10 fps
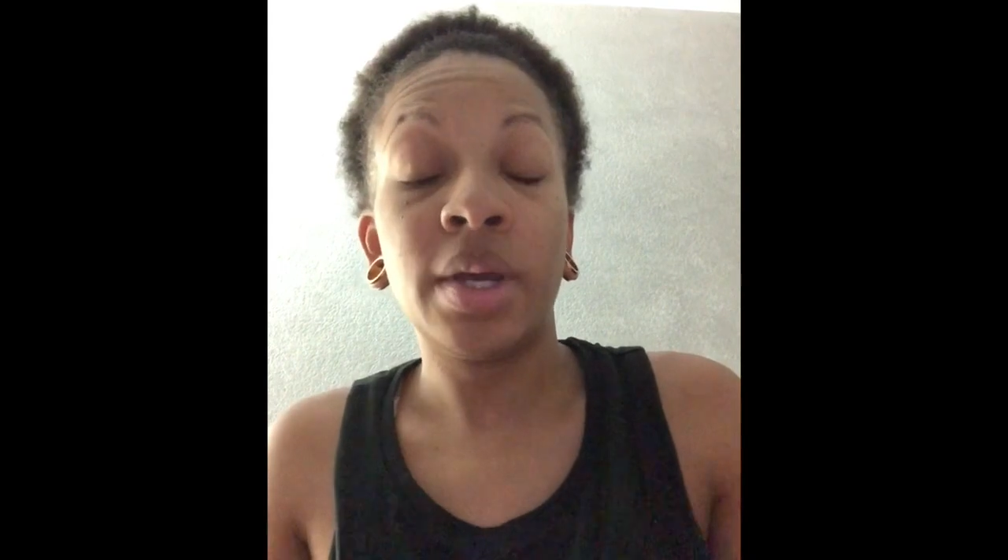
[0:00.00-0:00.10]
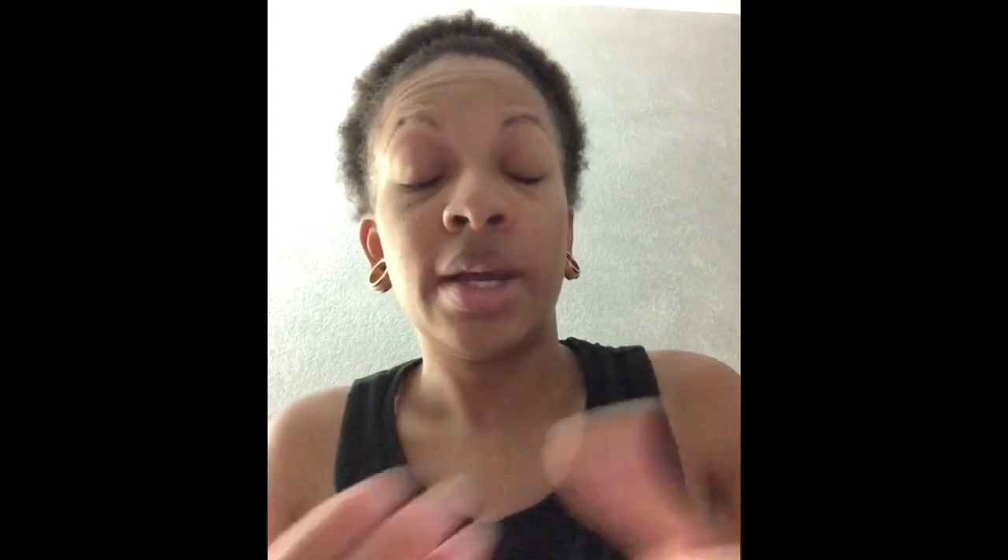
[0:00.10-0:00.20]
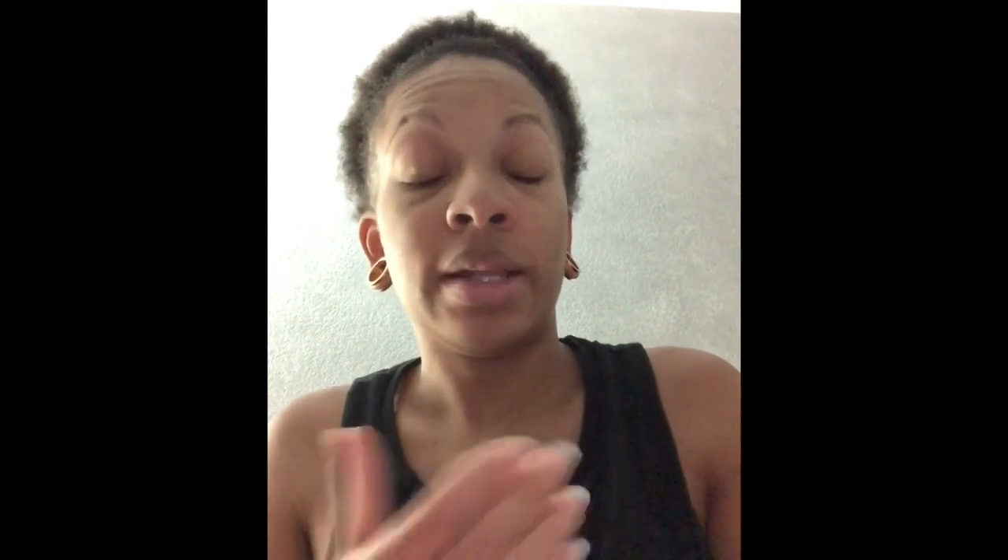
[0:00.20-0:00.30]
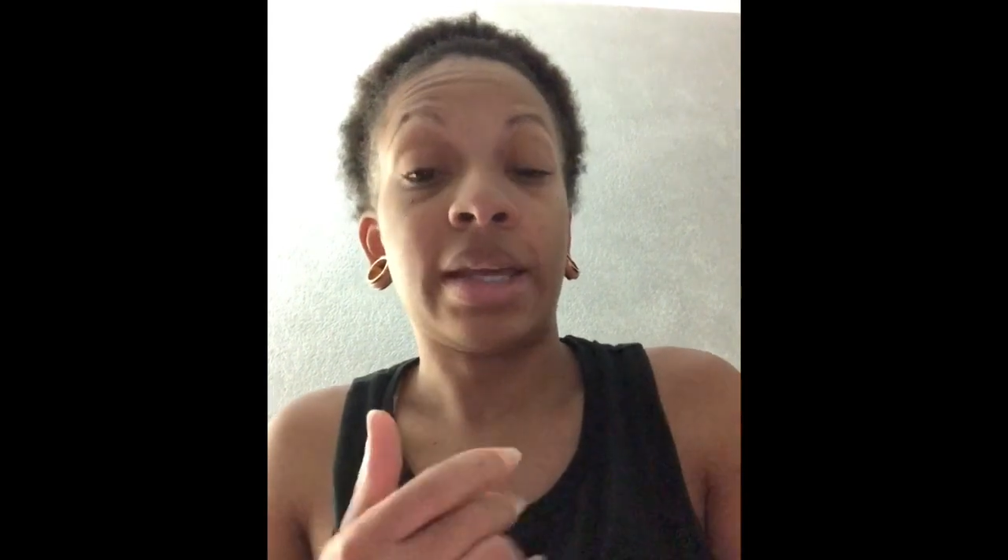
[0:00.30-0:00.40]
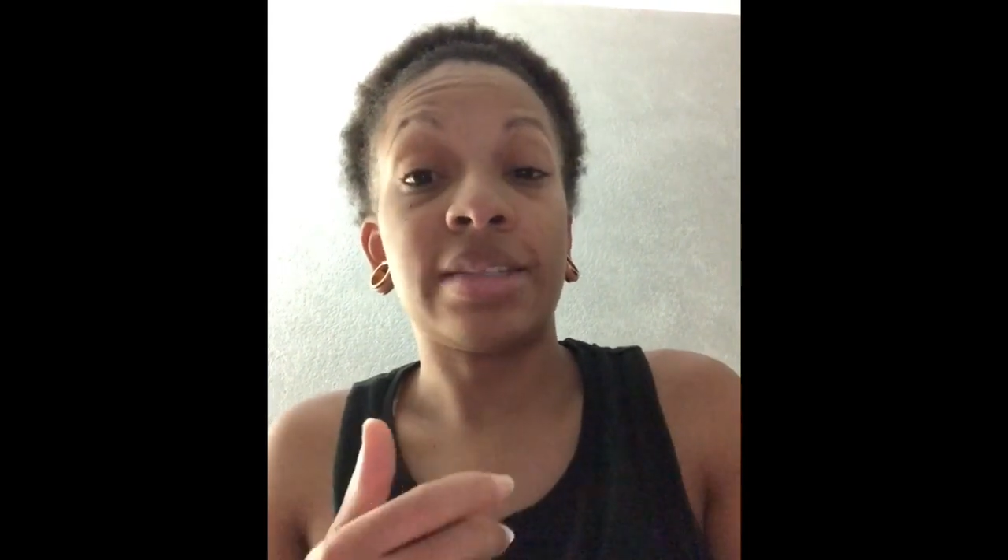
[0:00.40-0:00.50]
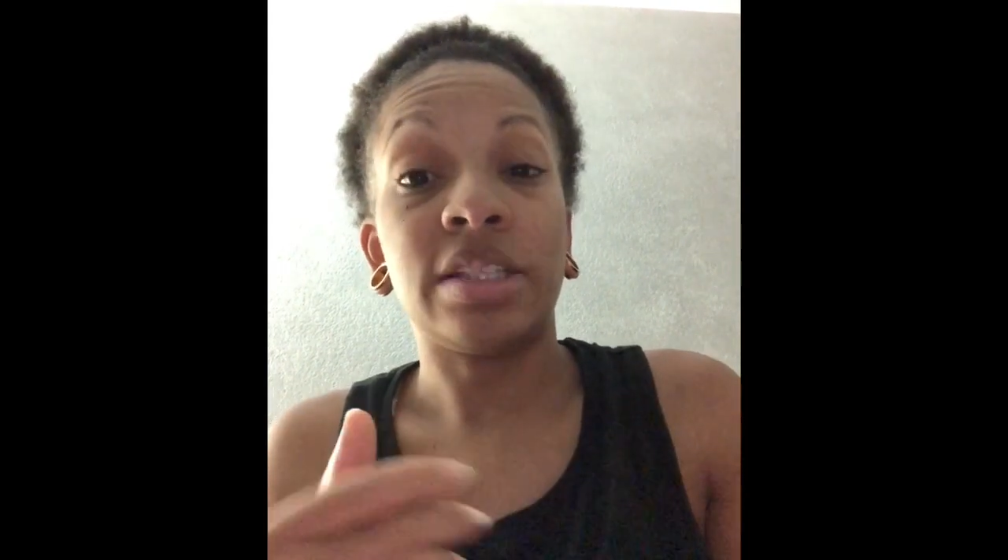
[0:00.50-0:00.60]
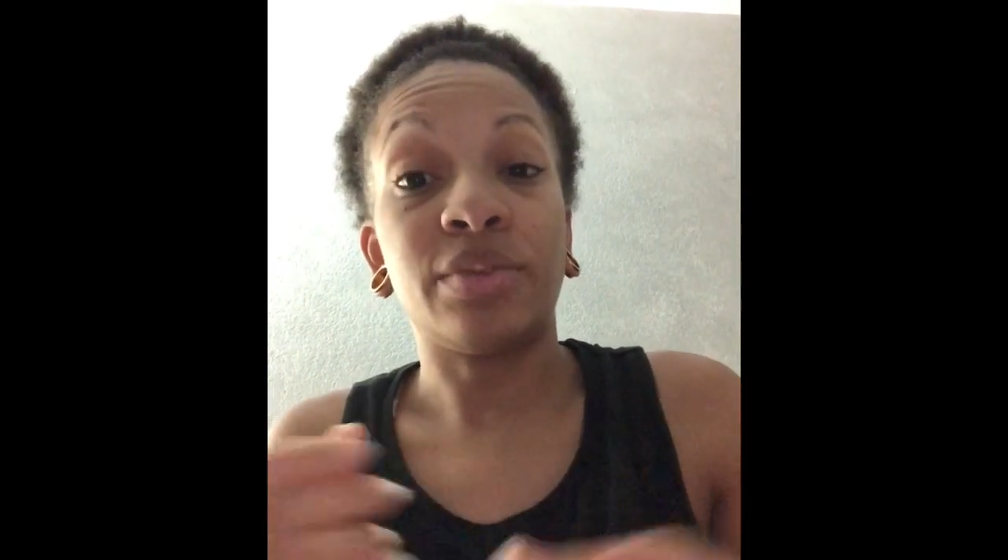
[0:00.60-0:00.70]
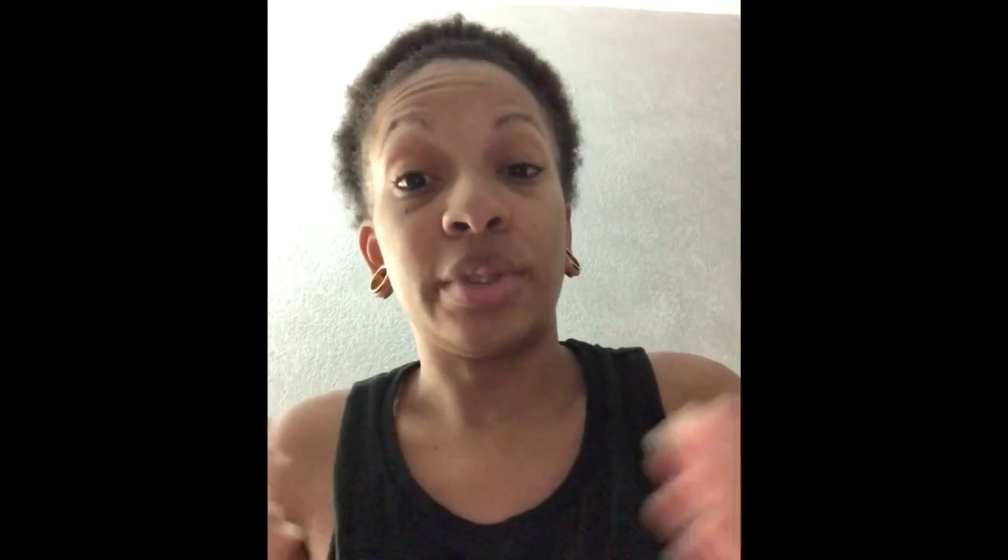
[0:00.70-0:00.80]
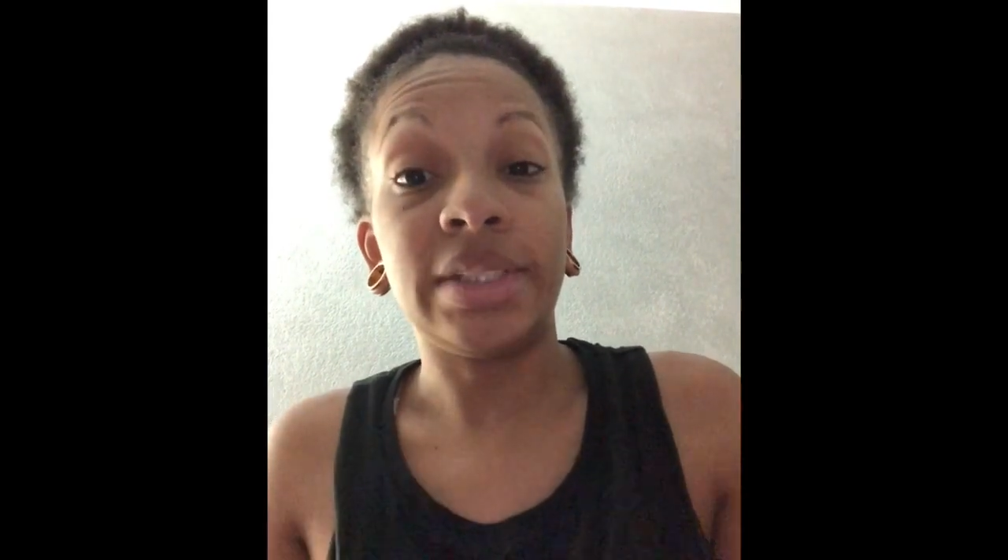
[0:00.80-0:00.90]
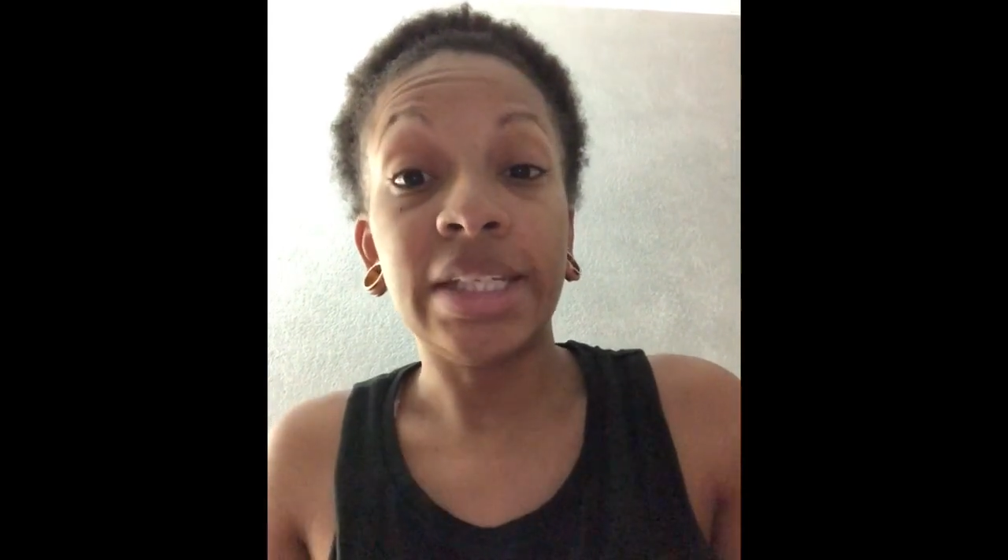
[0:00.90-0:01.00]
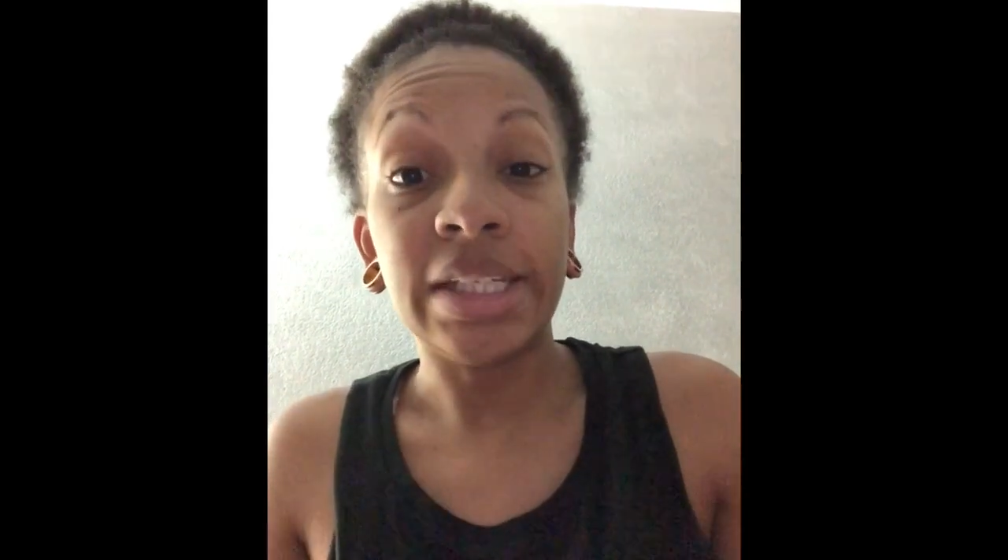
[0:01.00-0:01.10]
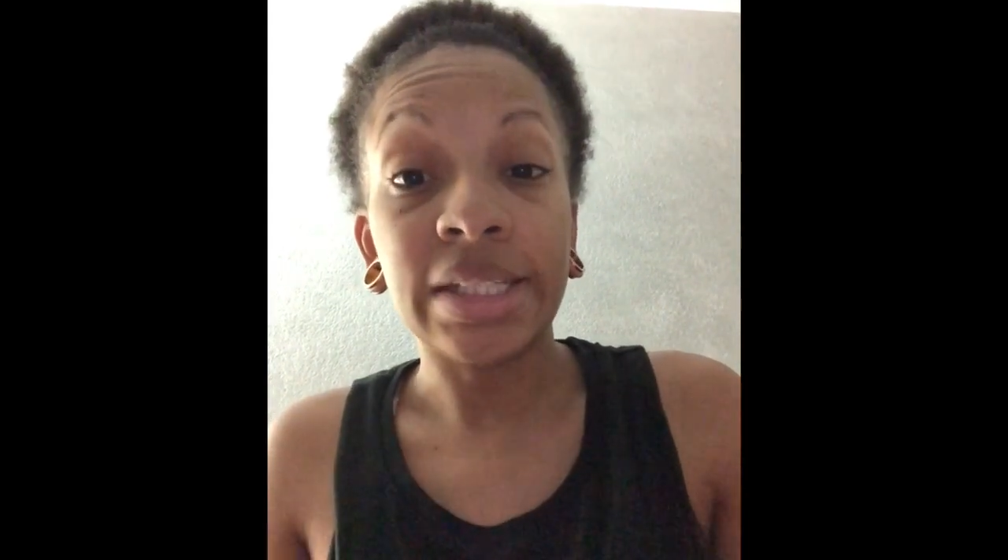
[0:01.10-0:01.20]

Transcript: let me know.